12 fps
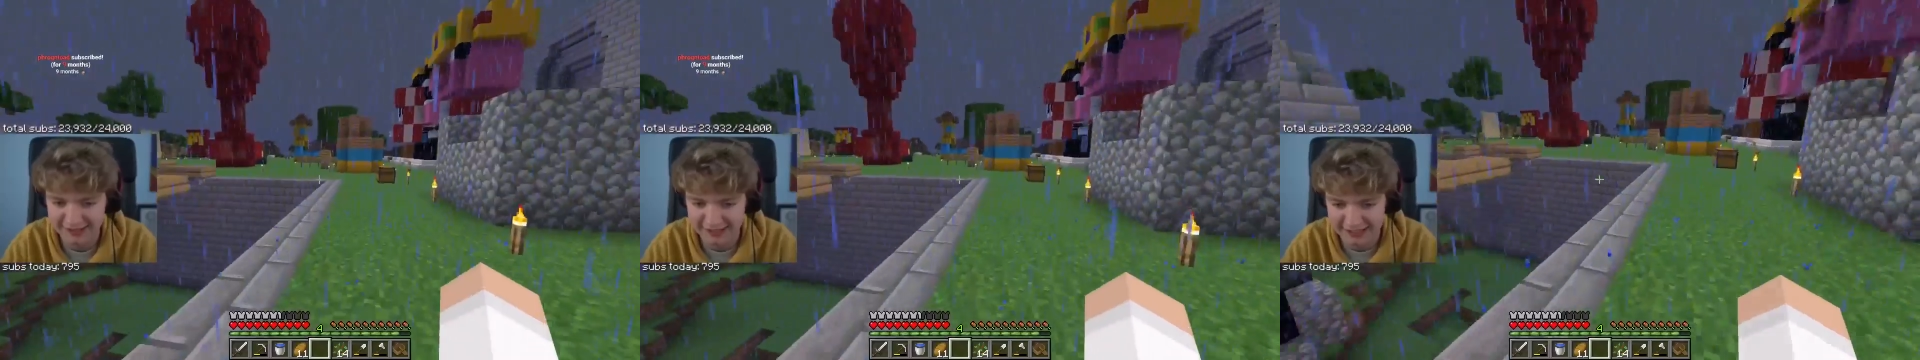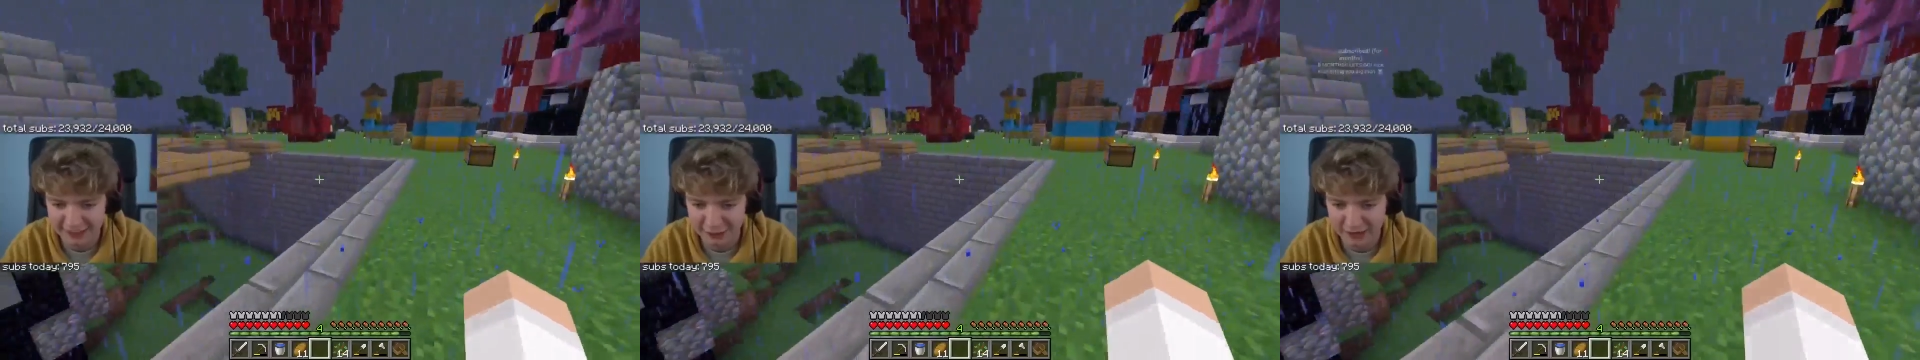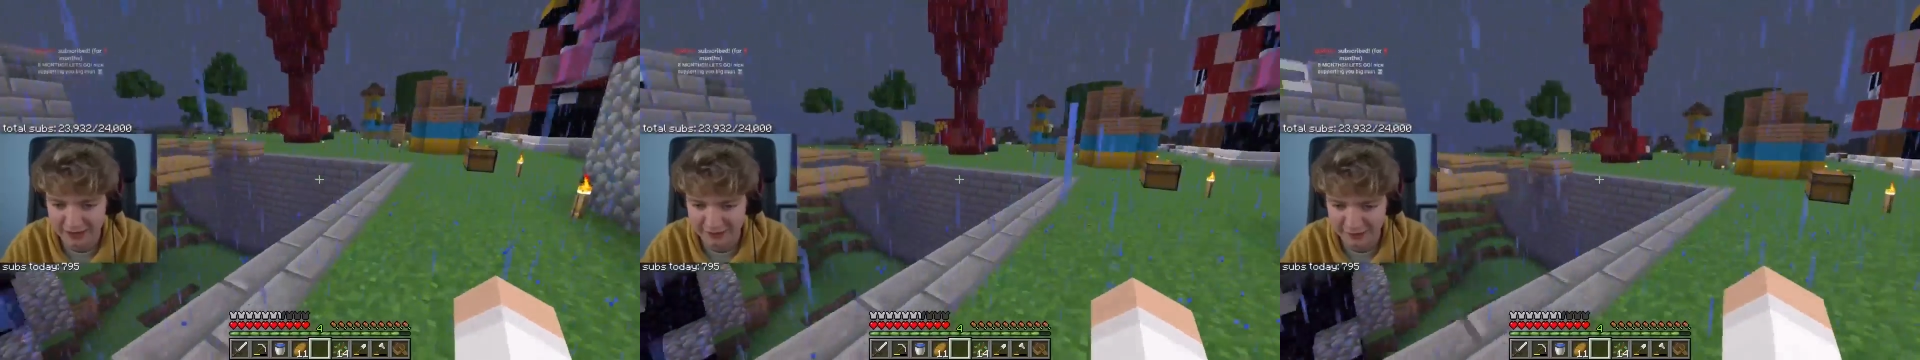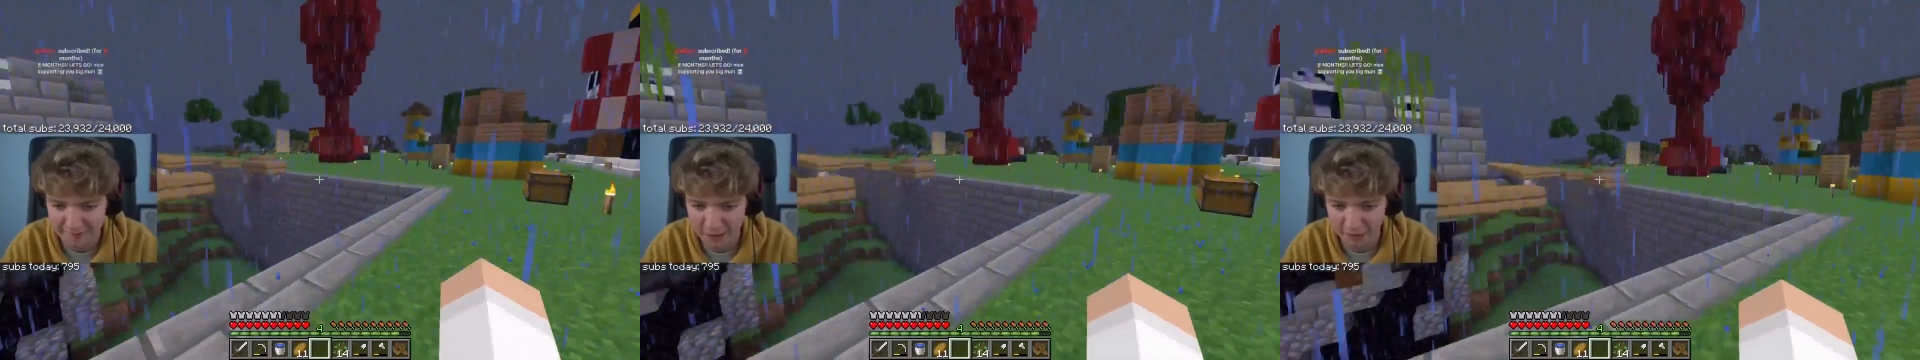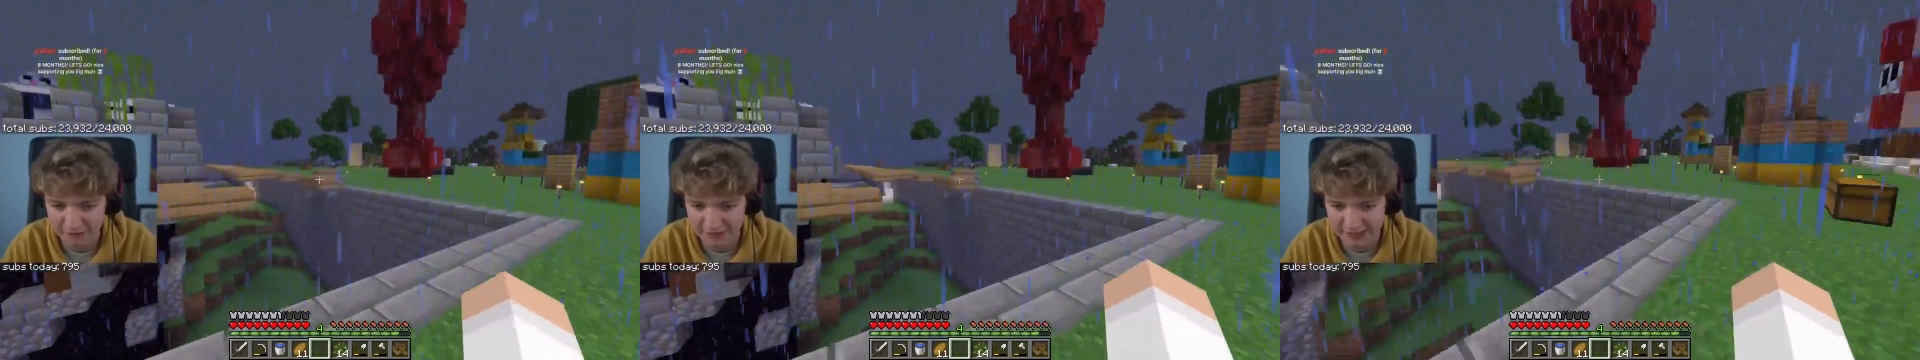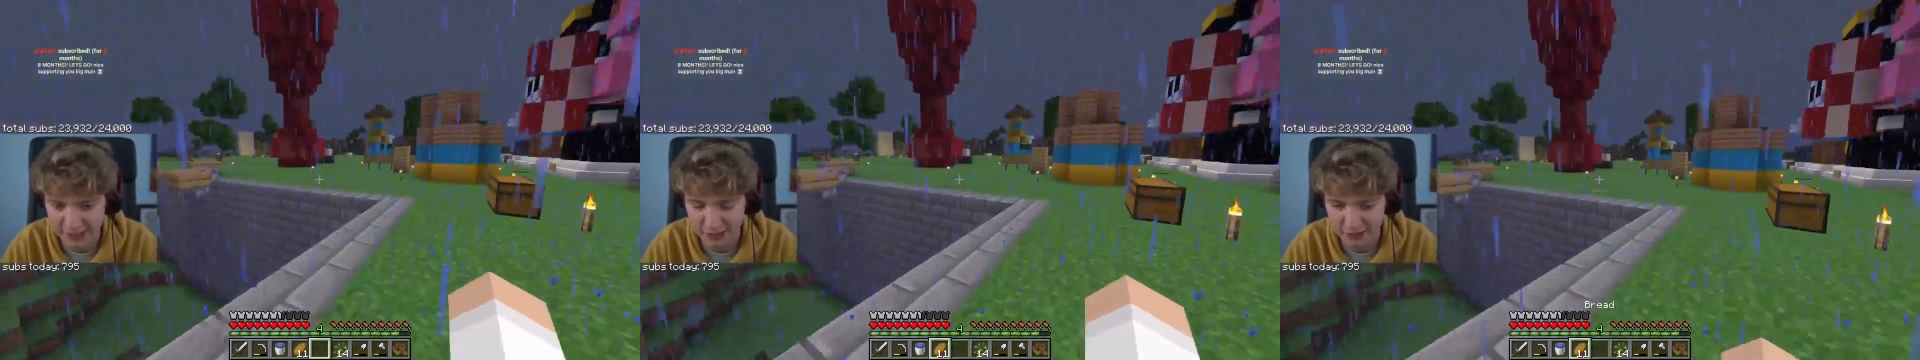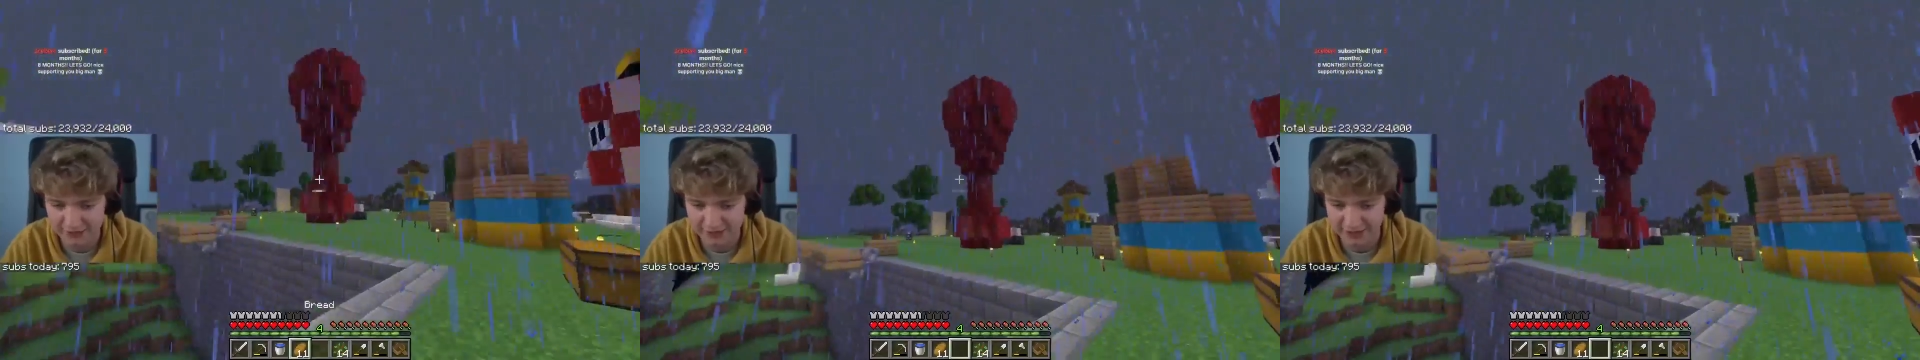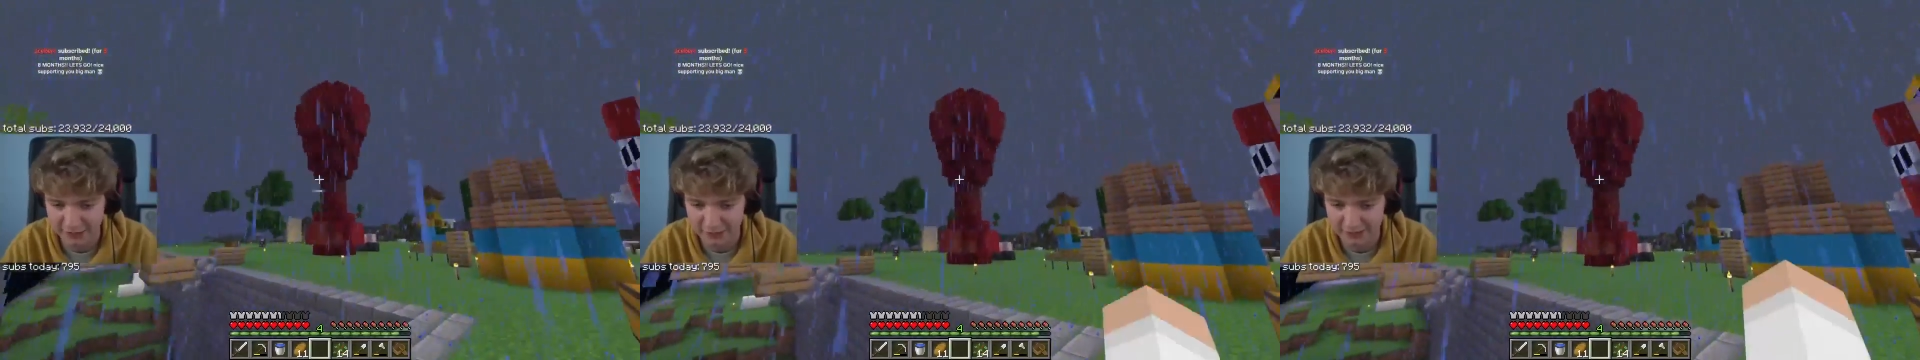dicking around in a mod video, I was
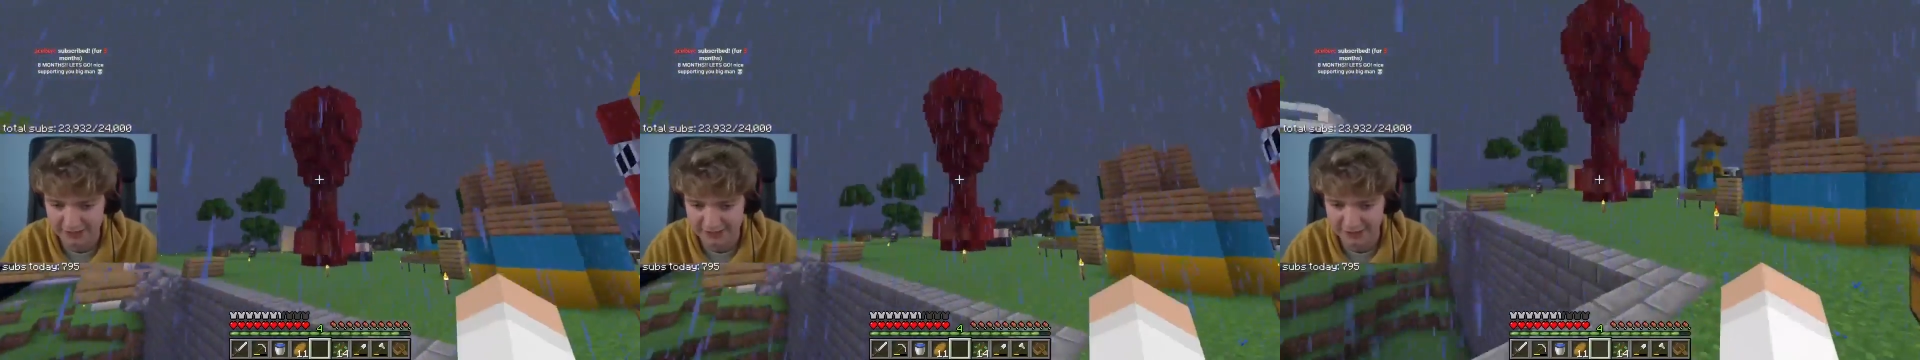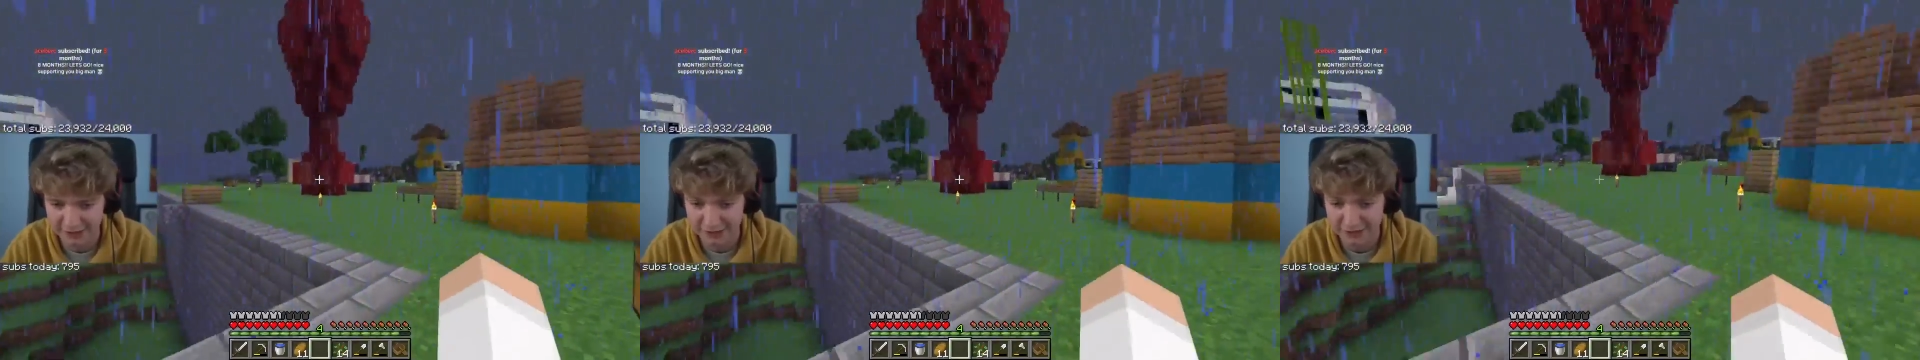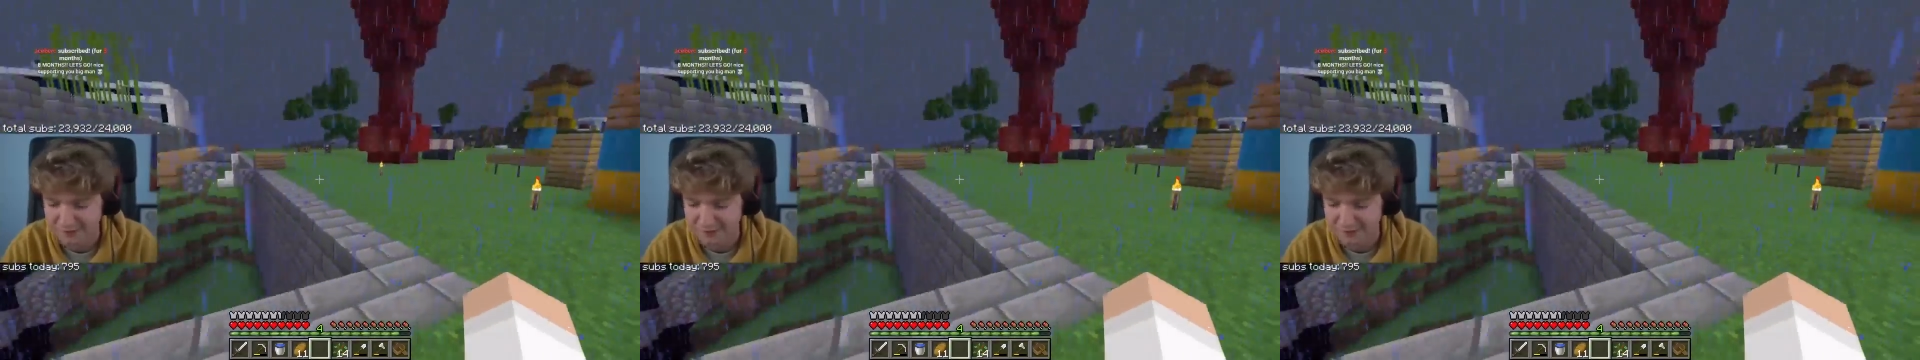like, oh my god.